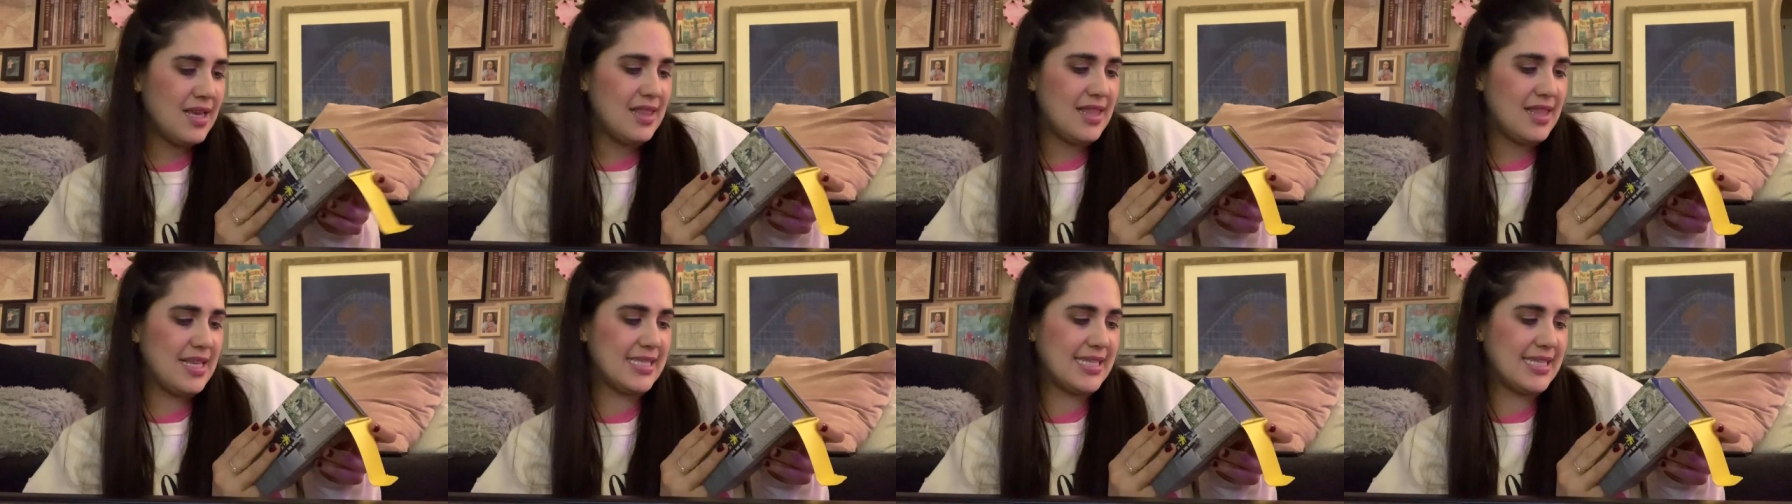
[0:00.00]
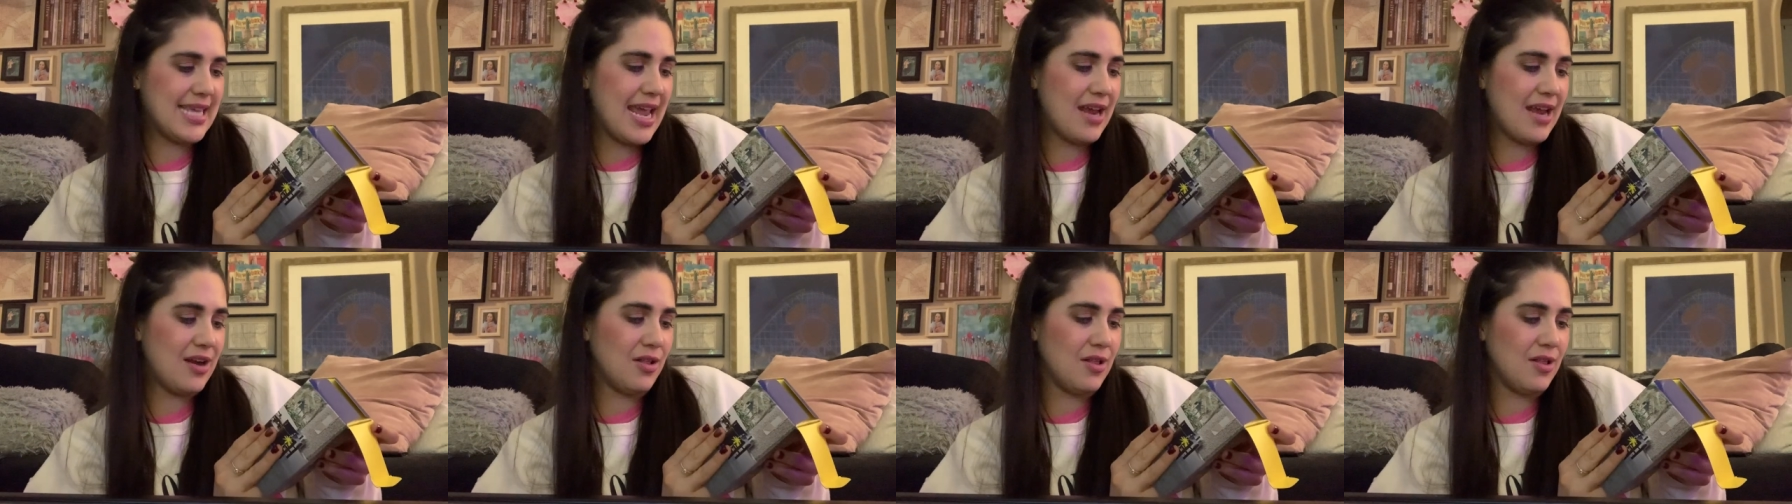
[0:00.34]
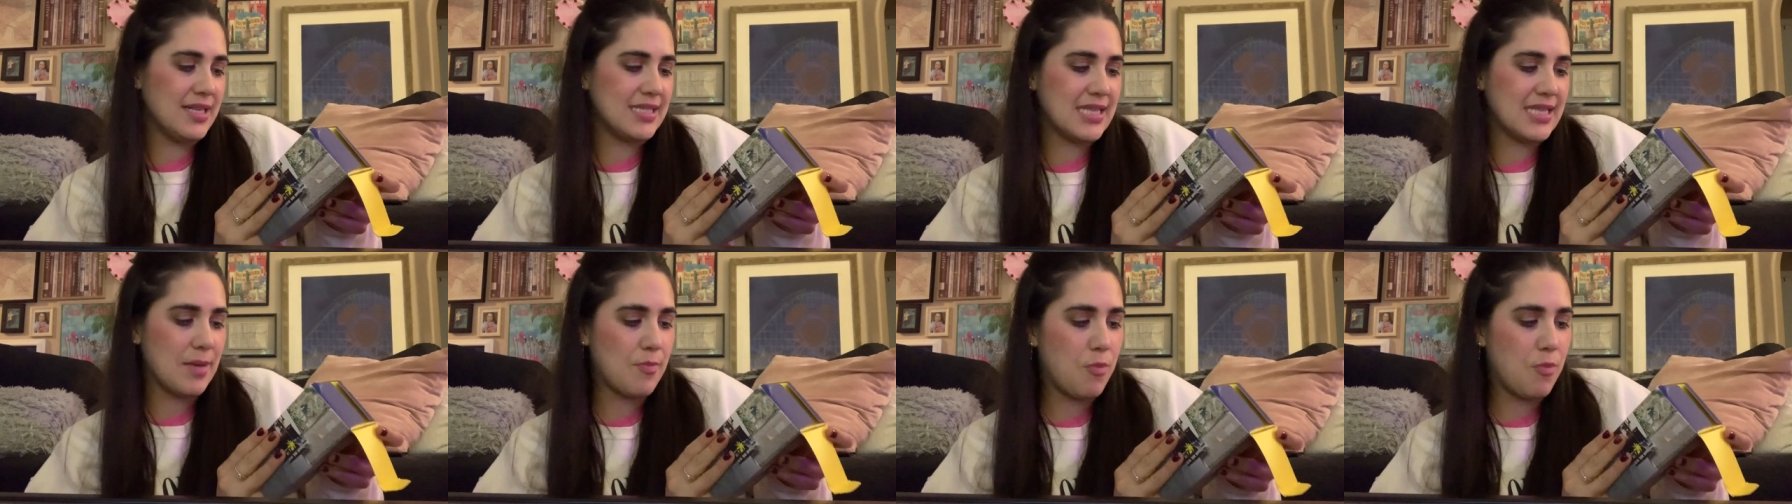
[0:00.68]
This candle
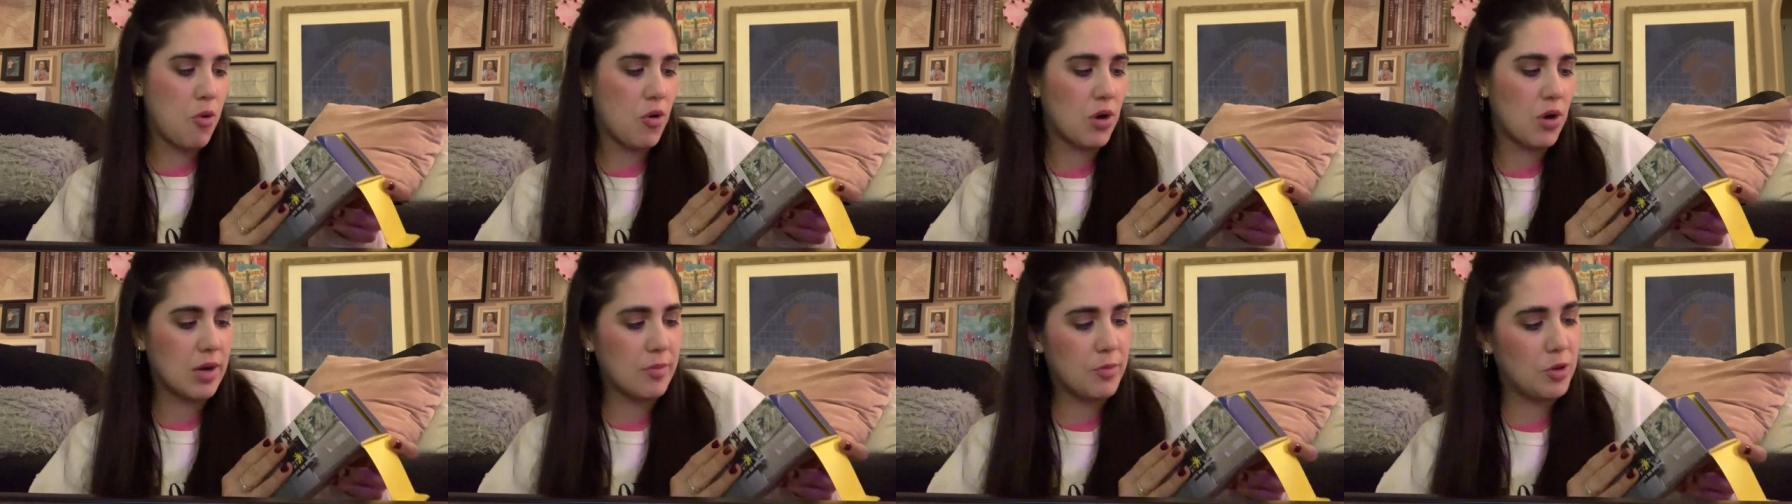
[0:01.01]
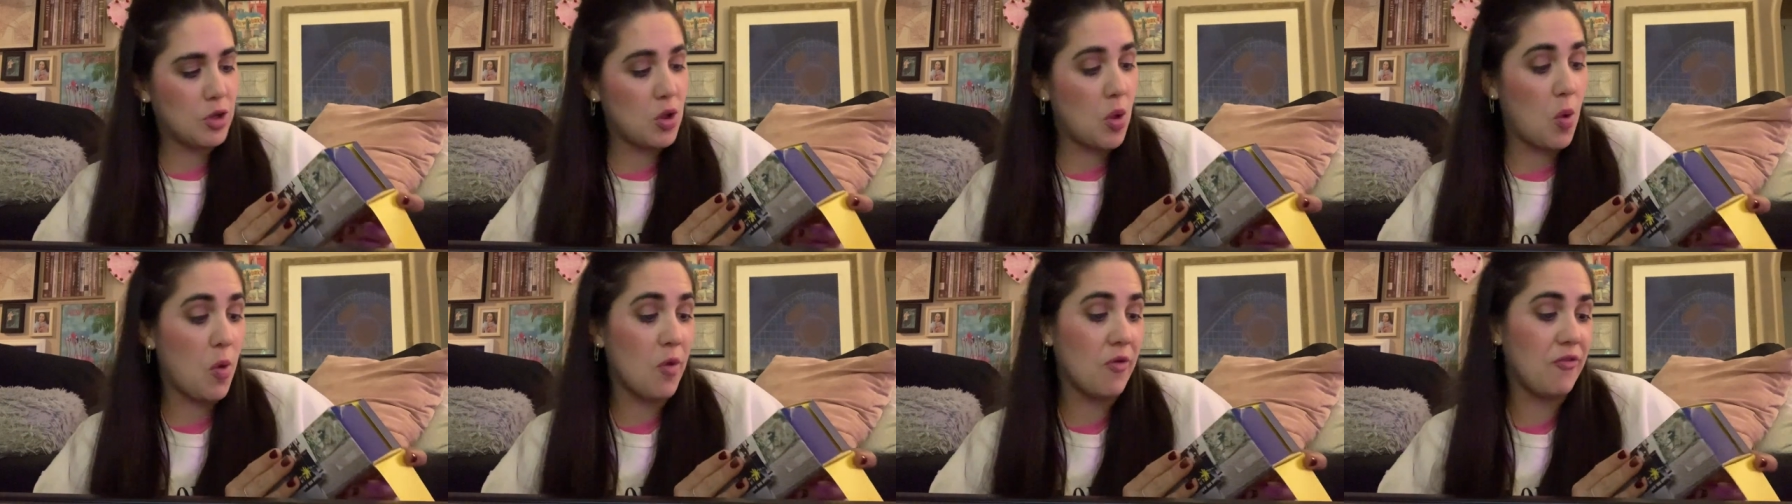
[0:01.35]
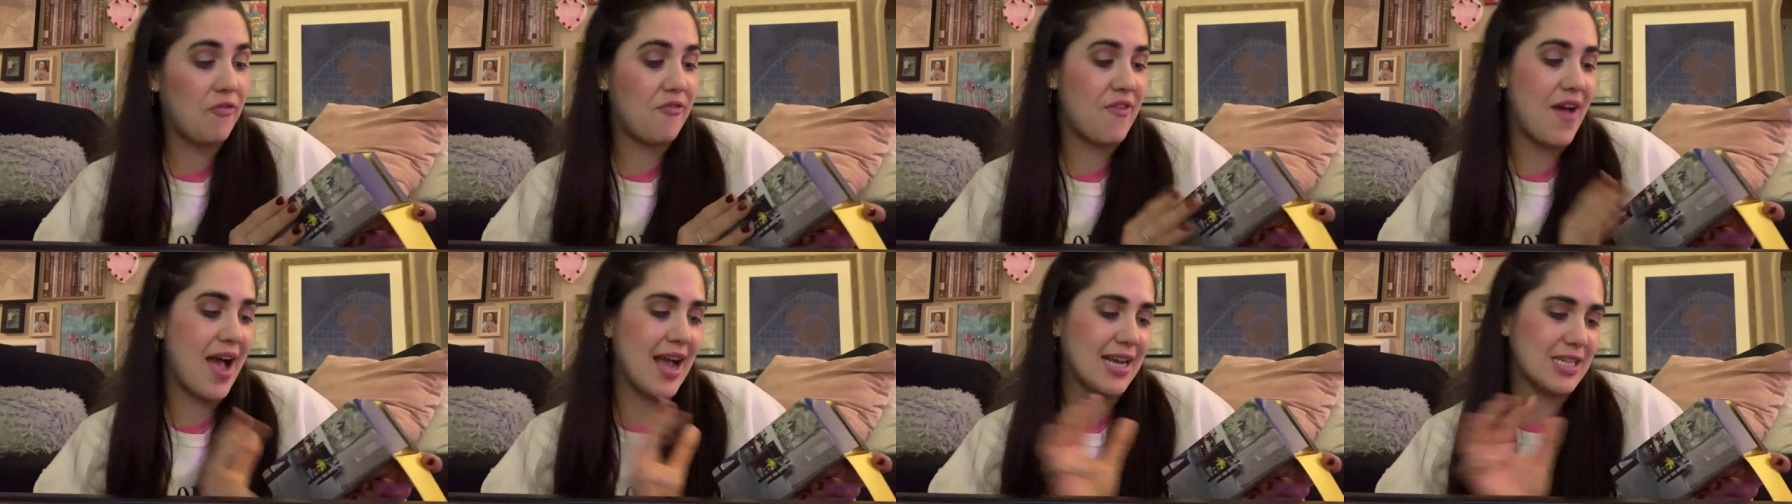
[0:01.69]
is a portable
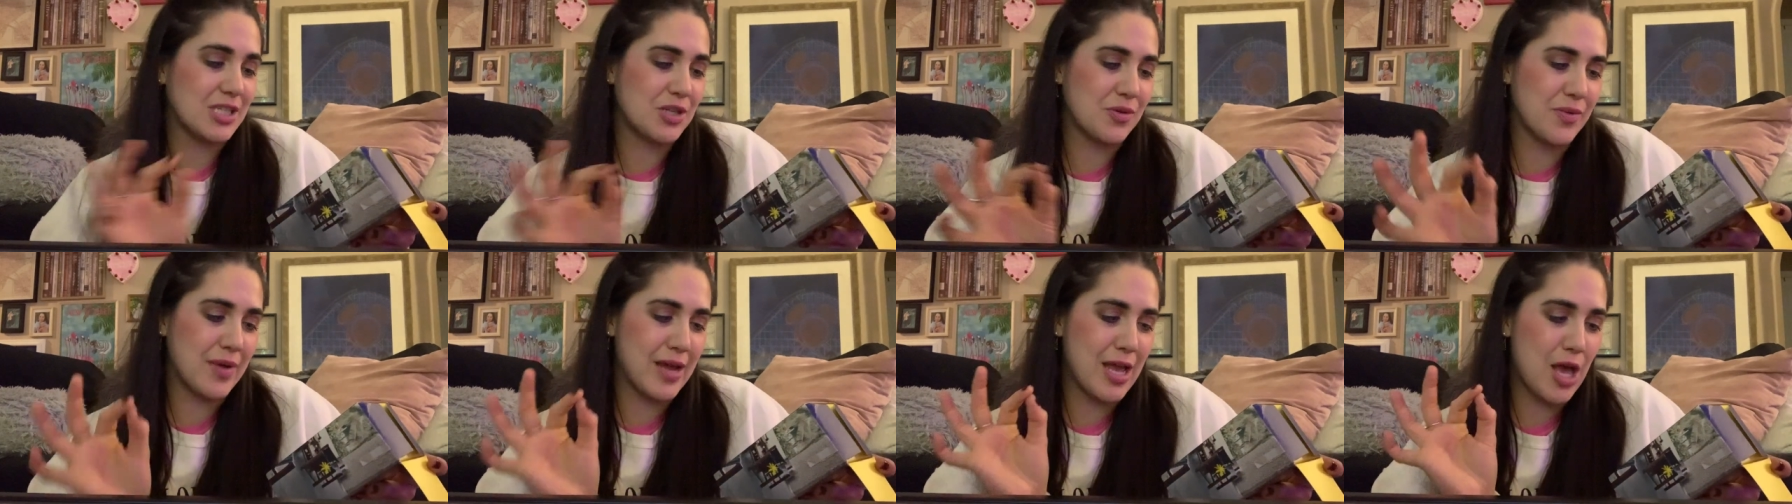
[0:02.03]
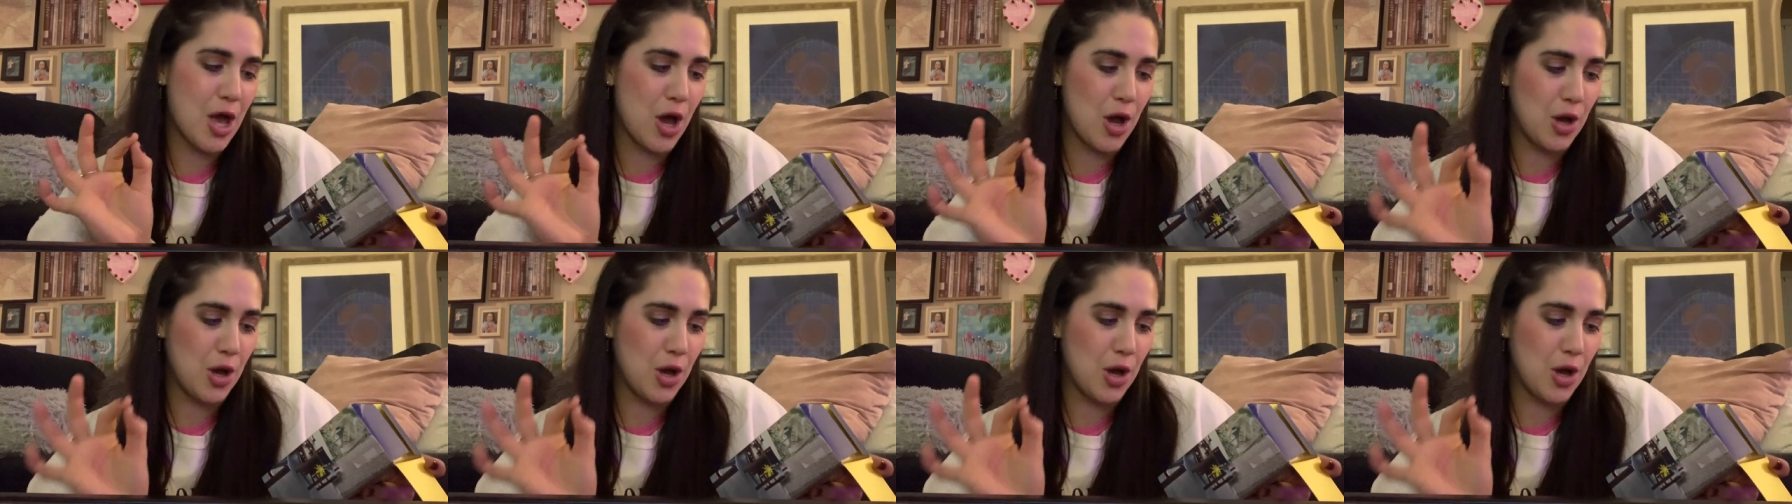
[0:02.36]
olfactory